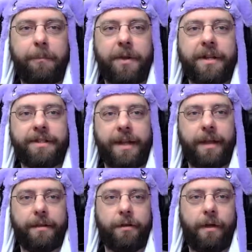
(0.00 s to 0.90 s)
but it's
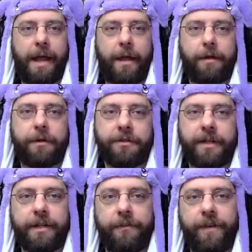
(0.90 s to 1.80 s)
ethical hackers
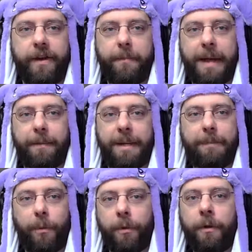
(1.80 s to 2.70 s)
against very bad
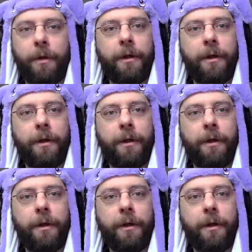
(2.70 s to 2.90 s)
people.